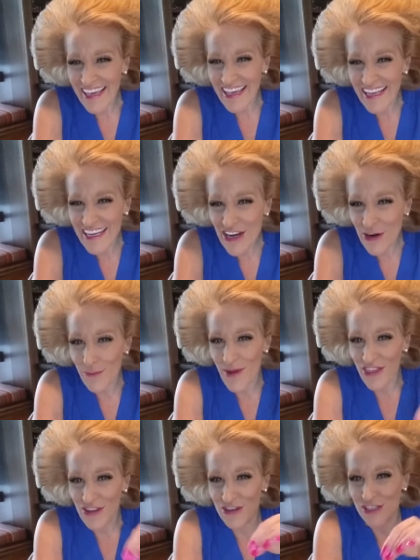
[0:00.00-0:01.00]
in your
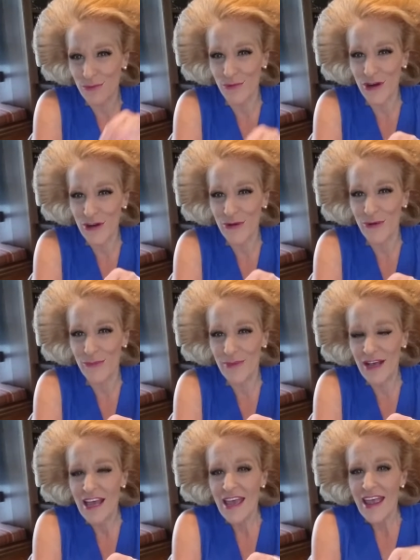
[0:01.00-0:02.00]
mother's womb?
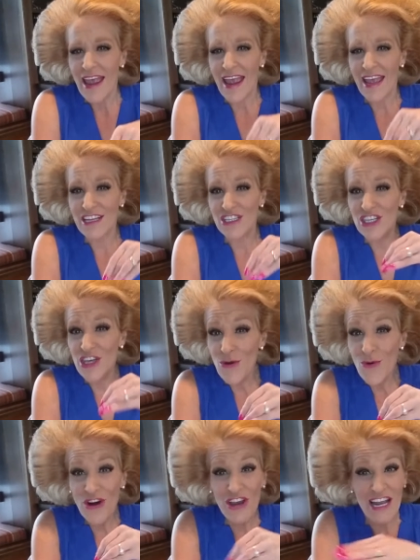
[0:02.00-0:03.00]
And
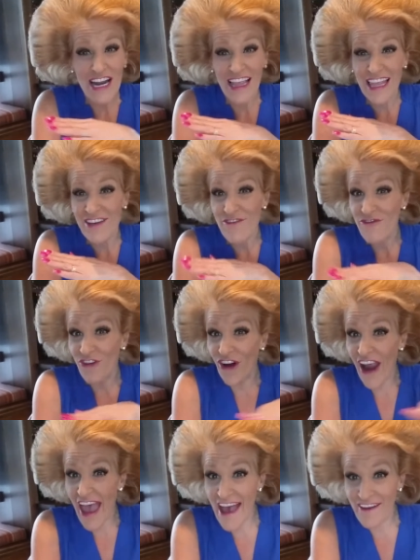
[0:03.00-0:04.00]
you are going to live
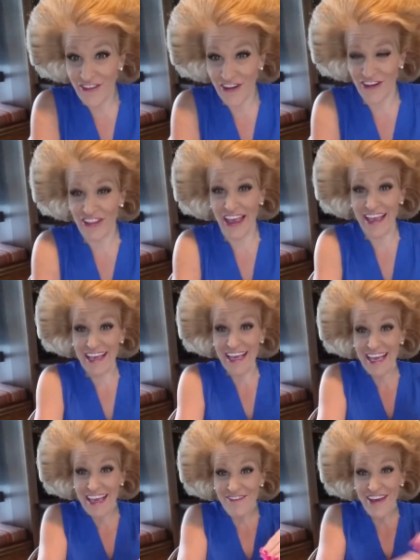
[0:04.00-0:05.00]
forever, like
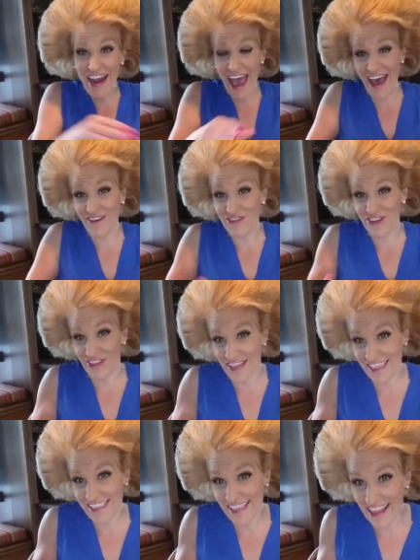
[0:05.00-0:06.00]
even after
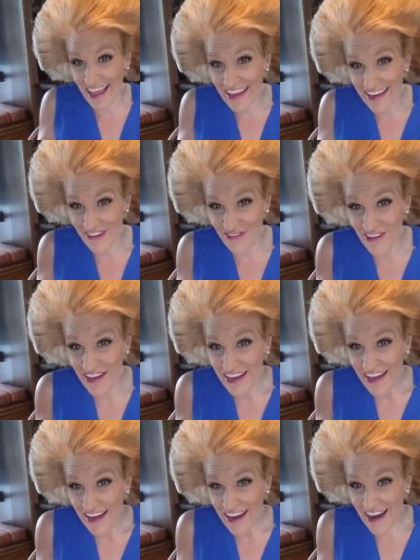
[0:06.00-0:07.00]
this life
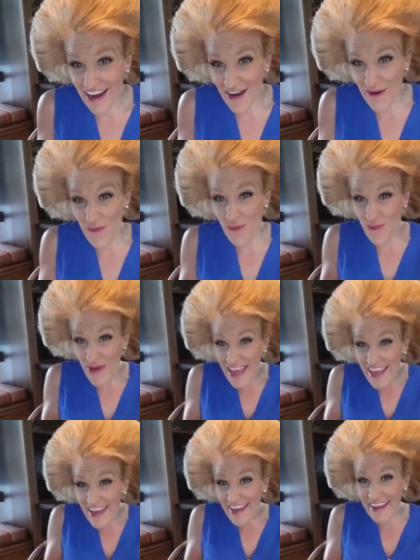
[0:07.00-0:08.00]
uh,
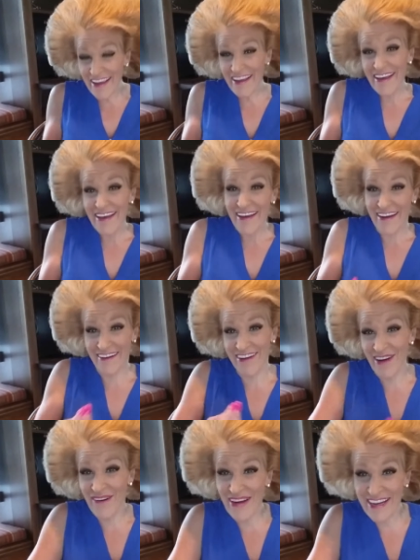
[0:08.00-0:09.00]
we are
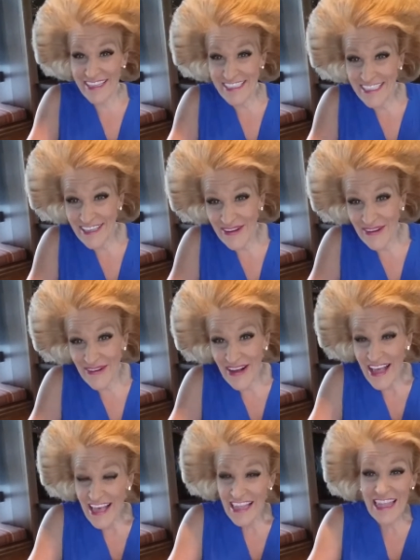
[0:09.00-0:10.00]
going to
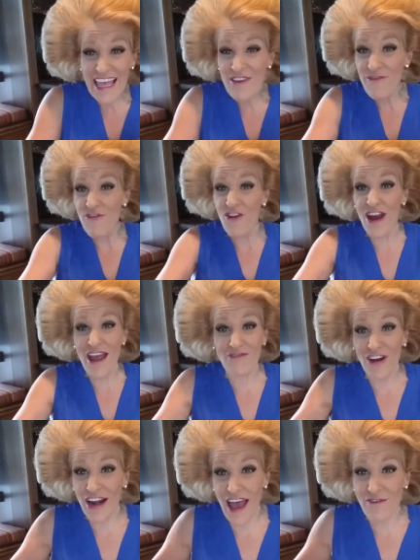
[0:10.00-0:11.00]
live
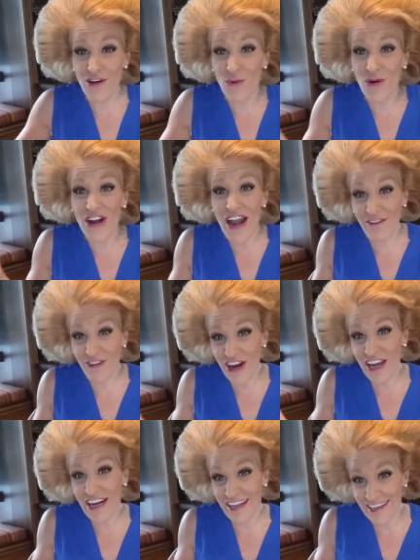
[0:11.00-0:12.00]
forever and ever. We're never
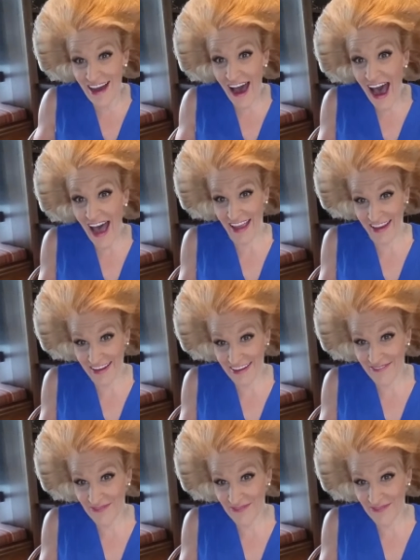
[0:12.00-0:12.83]
going to die.